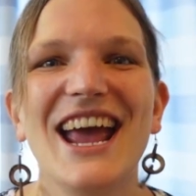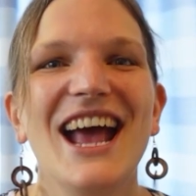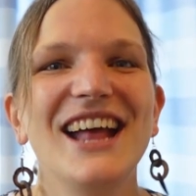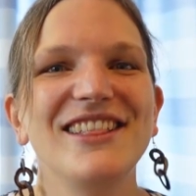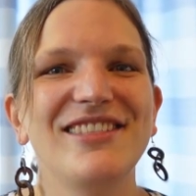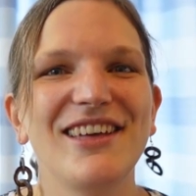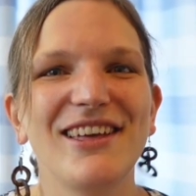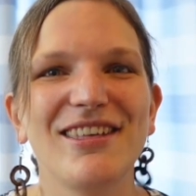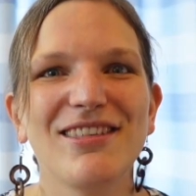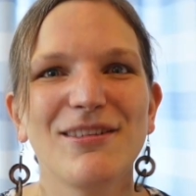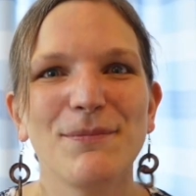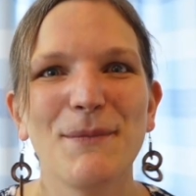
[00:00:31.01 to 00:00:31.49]

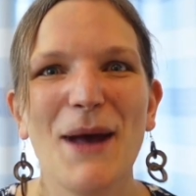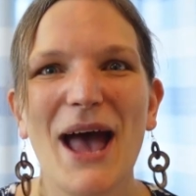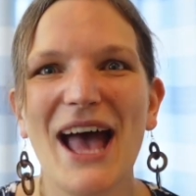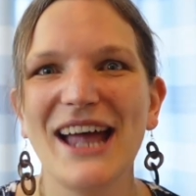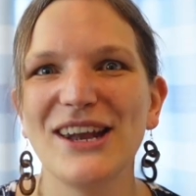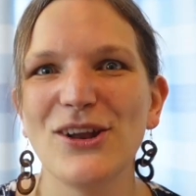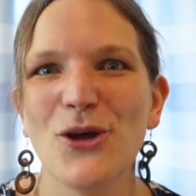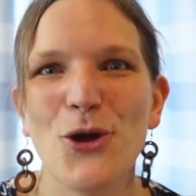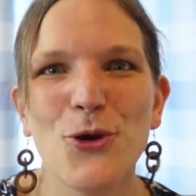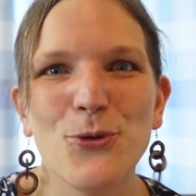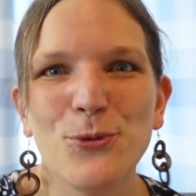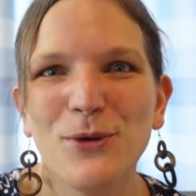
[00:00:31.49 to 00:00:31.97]
this
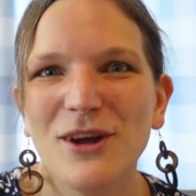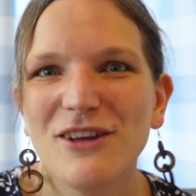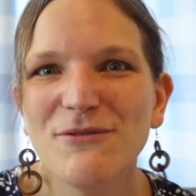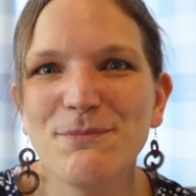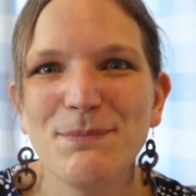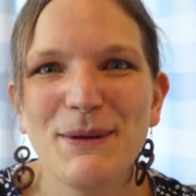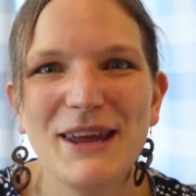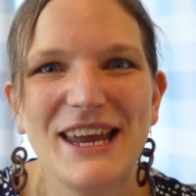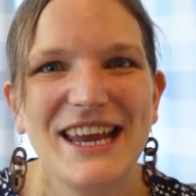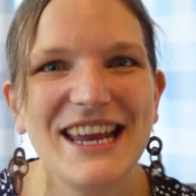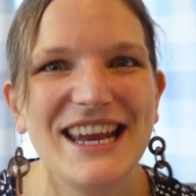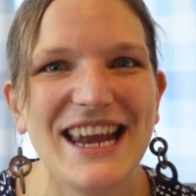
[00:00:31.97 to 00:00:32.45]
man who we've
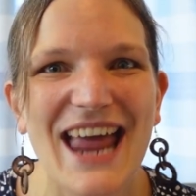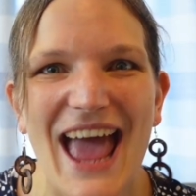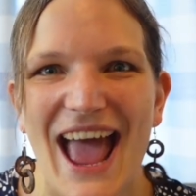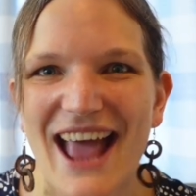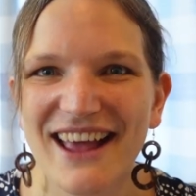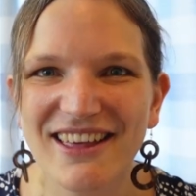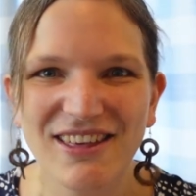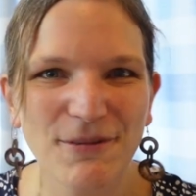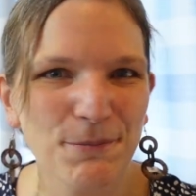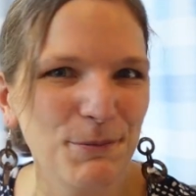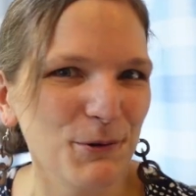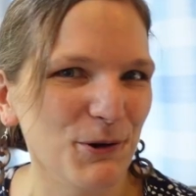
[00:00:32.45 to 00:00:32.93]
been
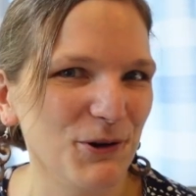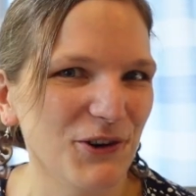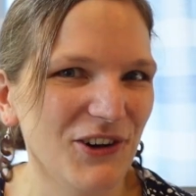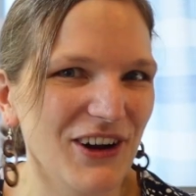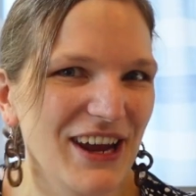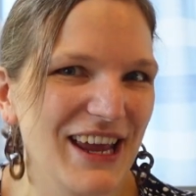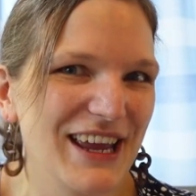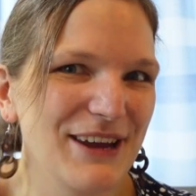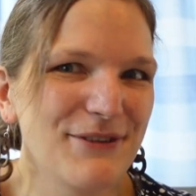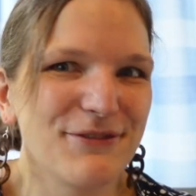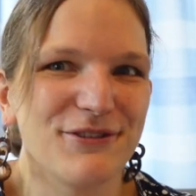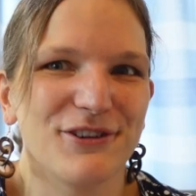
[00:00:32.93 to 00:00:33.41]

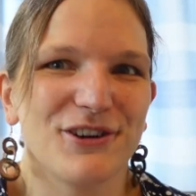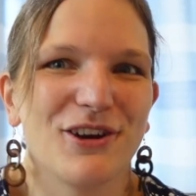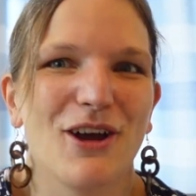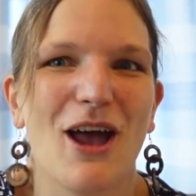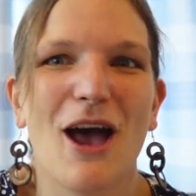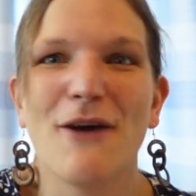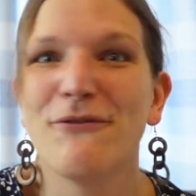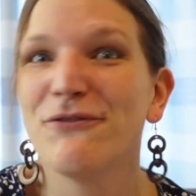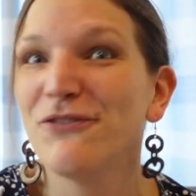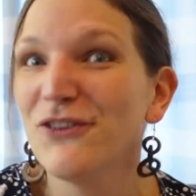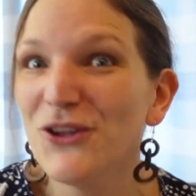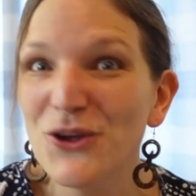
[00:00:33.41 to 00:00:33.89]
exploring for a
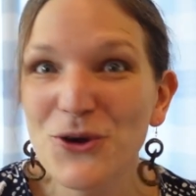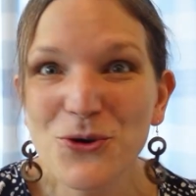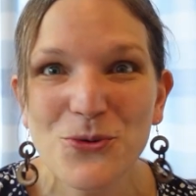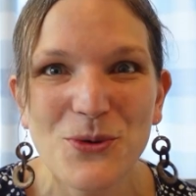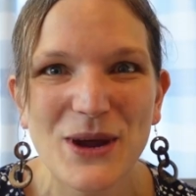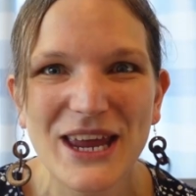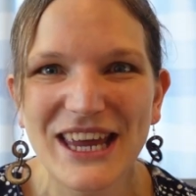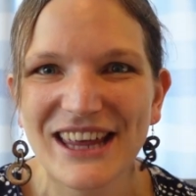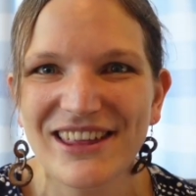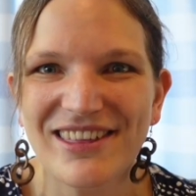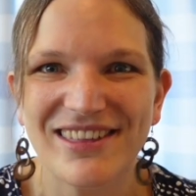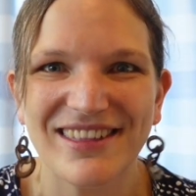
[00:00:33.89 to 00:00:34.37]
few
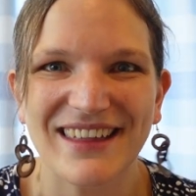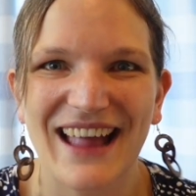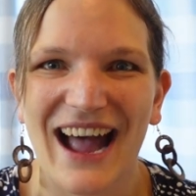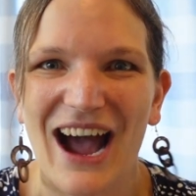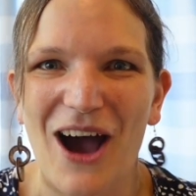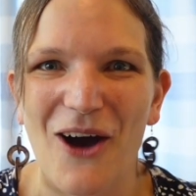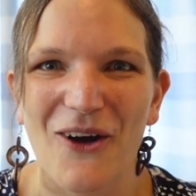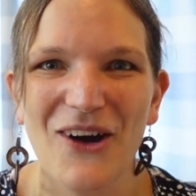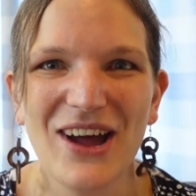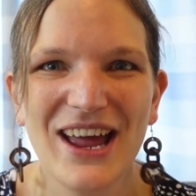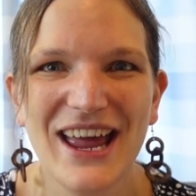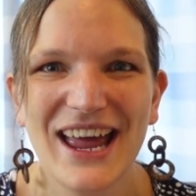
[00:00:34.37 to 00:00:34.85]
weeks
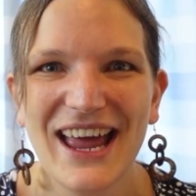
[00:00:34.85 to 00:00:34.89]
now,